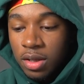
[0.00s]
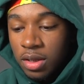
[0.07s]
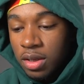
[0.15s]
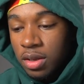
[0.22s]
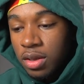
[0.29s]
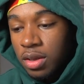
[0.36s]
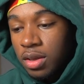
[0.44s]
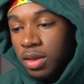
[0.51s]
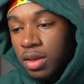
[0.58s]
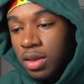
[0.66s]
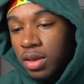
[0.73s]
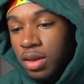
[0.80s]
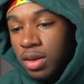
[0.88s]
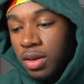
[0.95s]

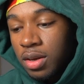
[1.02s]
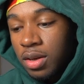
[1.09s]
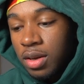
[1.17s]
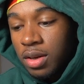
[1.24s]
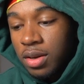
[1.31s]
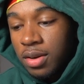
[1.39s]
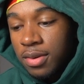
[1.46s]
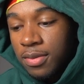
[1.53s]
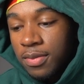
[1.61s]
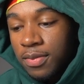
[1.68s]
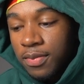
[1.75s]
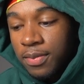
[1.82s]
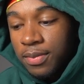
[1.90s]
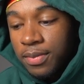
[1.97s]

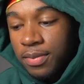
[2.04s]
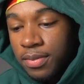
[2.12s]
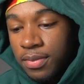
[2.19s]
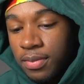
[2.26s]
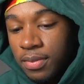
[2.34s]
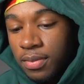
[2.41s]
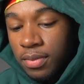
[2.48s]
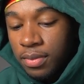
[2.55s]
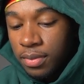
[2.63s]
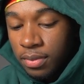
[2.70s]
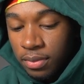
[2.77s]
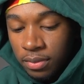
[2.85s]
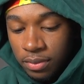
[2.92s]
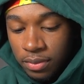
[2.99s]
(no one is talking)